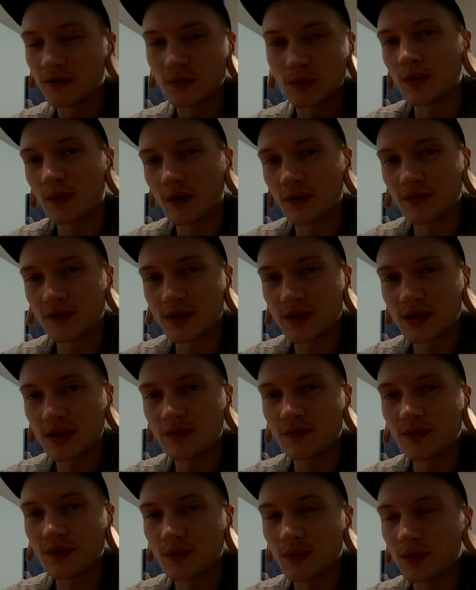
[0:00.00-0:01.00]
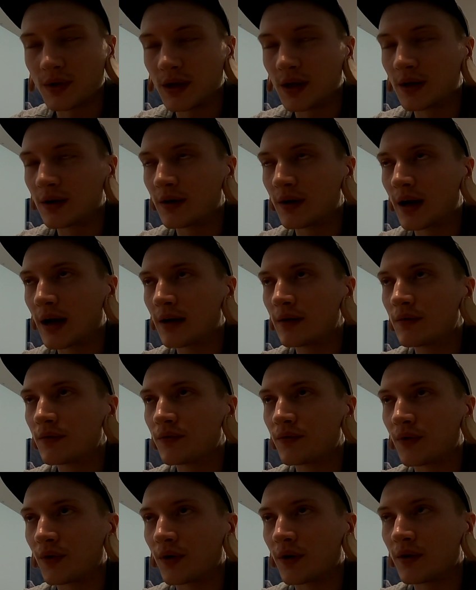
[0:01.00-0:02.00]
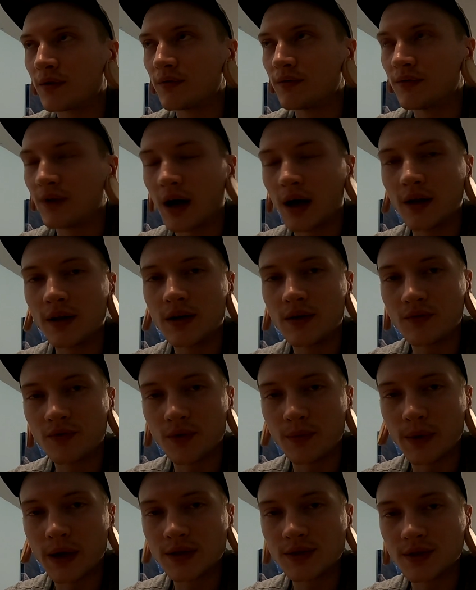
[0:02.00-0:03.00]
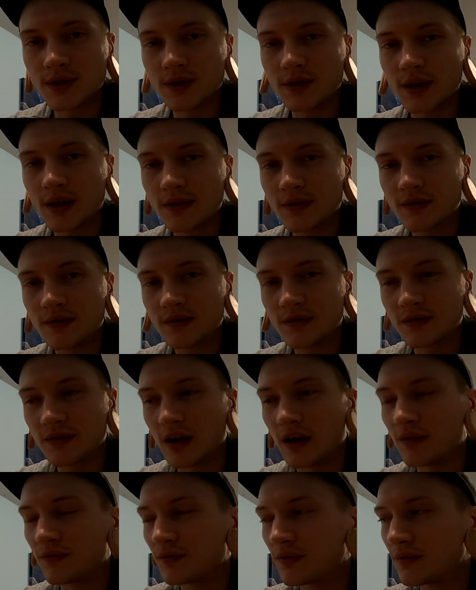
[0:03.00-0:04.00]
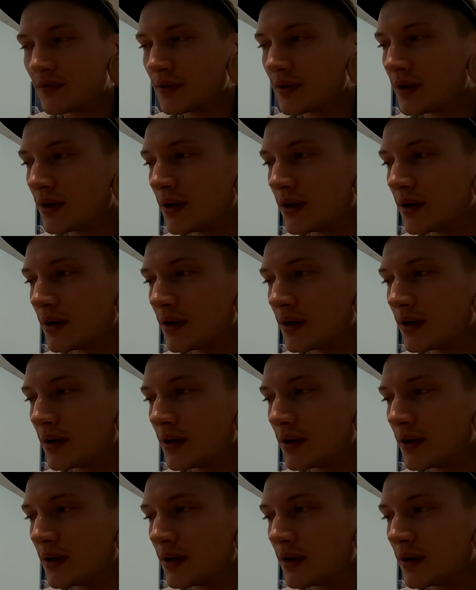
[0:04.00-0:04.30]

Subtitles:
so we don't have to sift through the internet for valid information that's safe.